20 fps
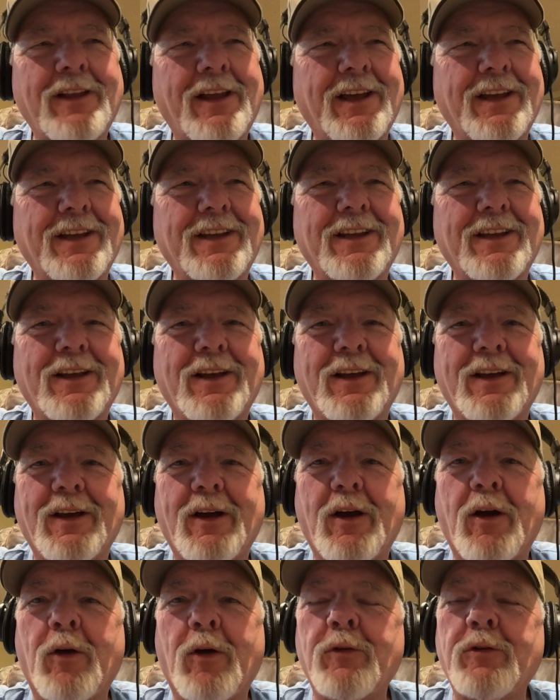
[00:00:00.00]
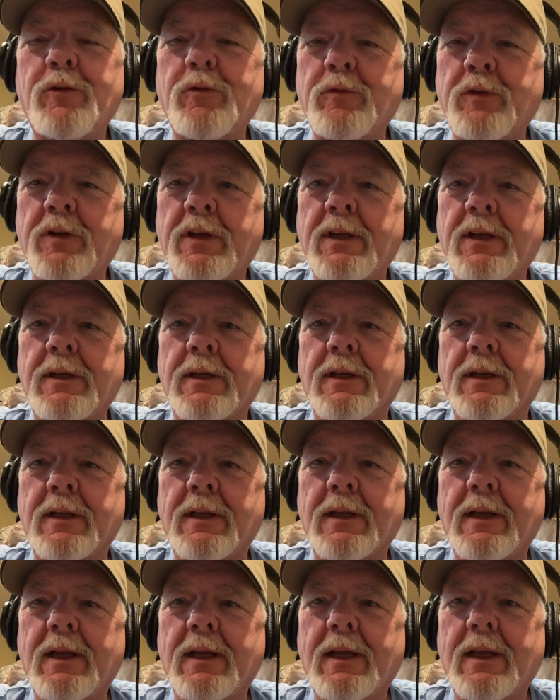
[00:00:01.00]
like, are you kidding?
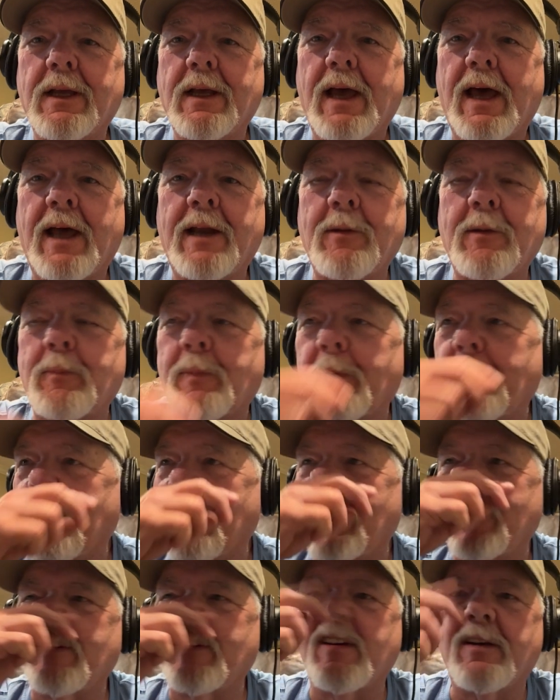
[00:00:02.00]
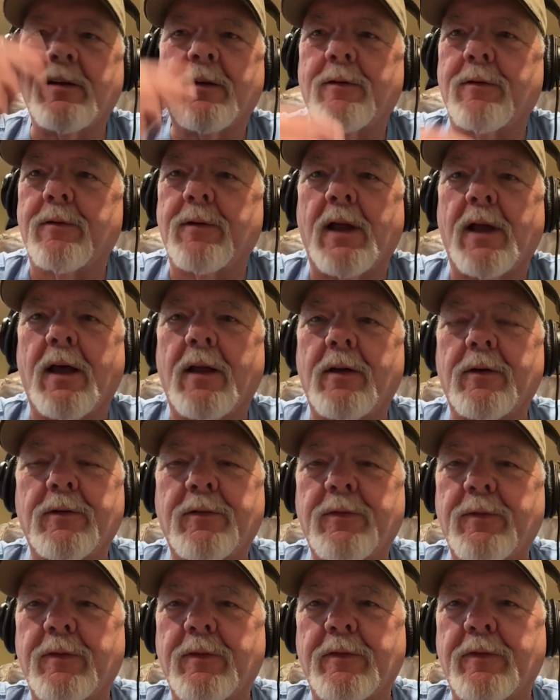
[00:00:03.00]
I didn't pay $1,800
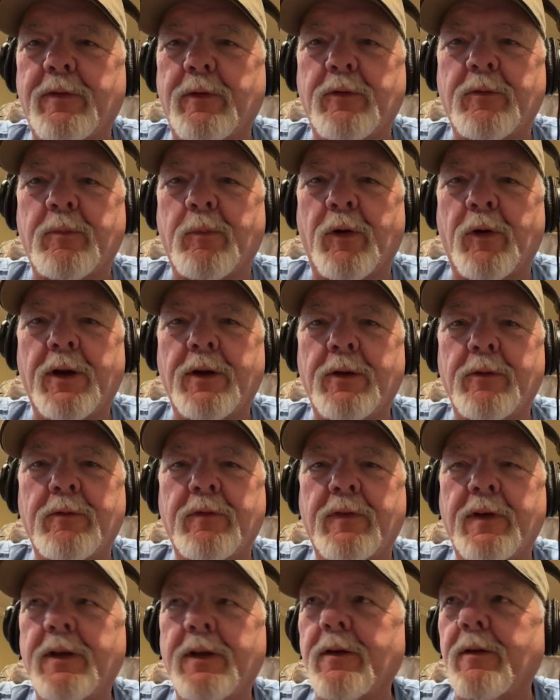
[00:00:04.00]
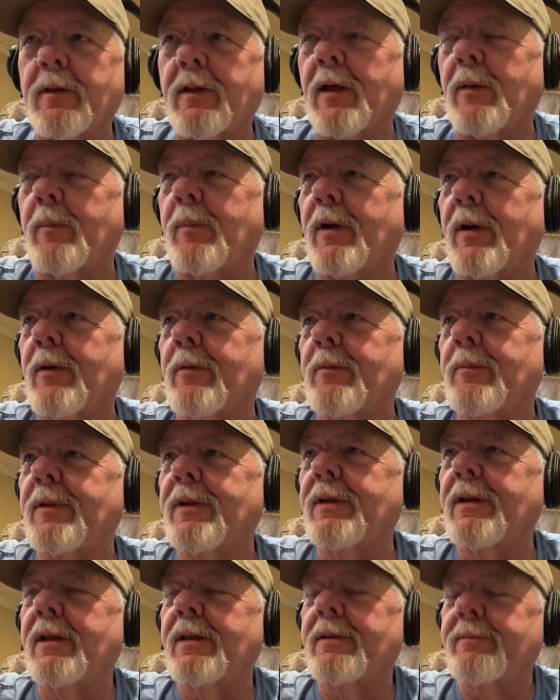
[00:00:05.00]
for the first brand new vehicle I bought.
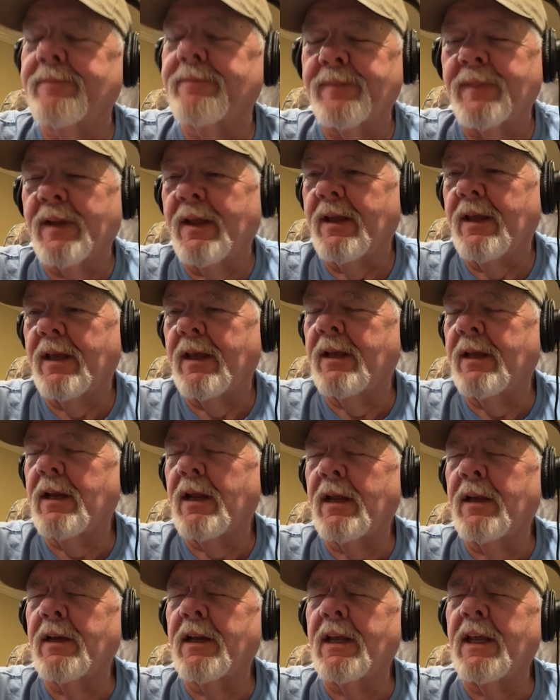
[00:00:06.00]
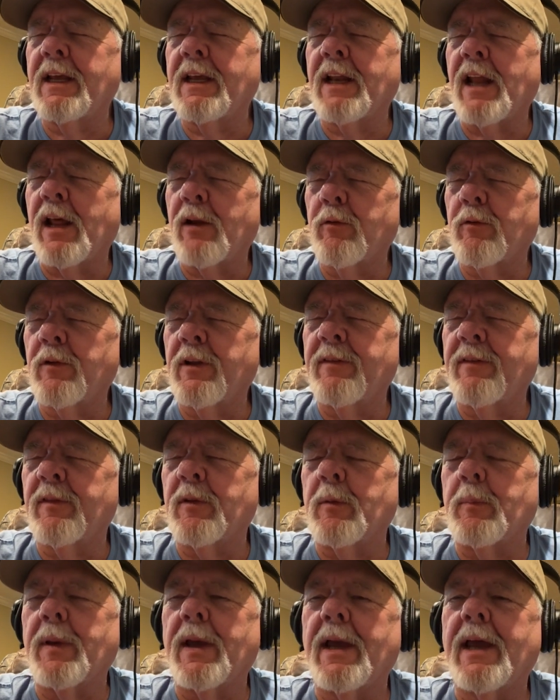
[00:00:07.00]
But, and again, I don't live in
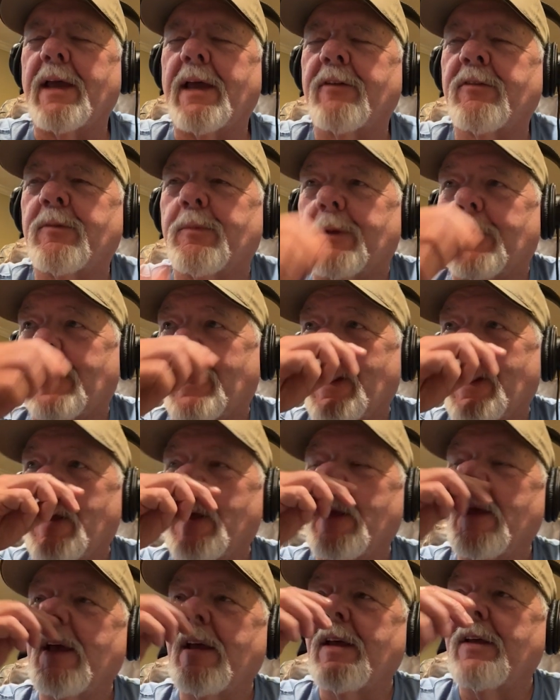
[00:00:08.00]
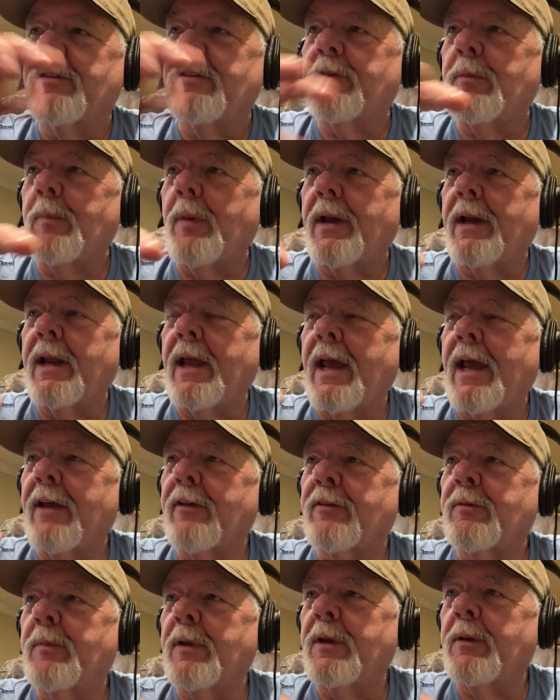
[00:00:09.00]
the past, but somebody
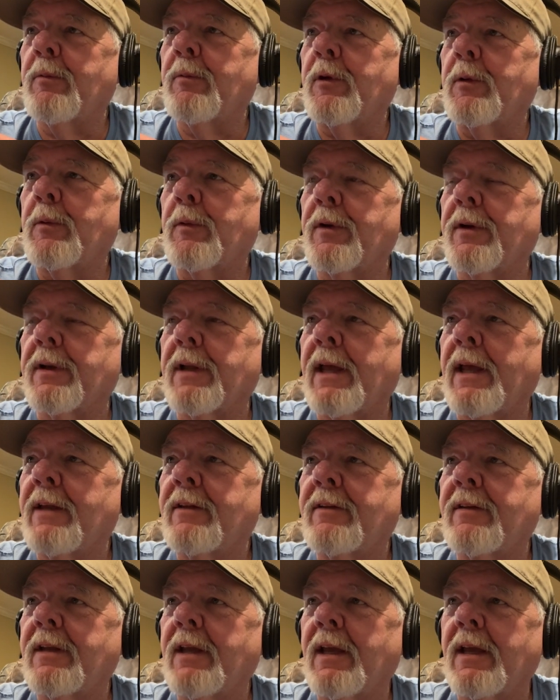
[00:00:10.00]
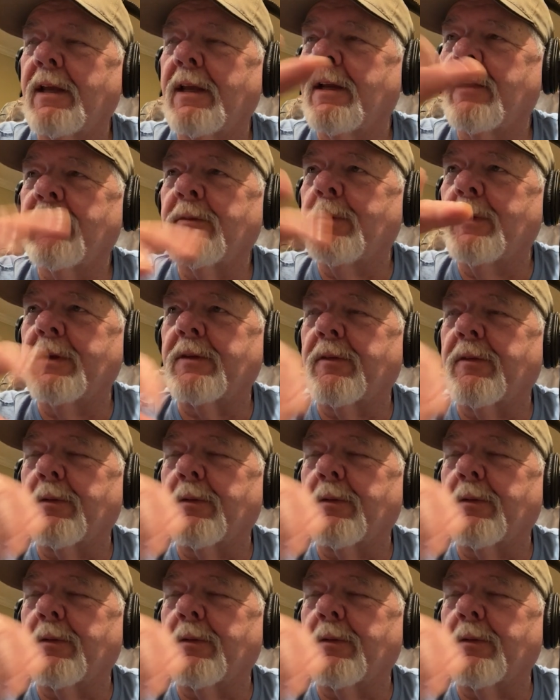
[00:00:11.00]
asked me, we were at ATA, and it's been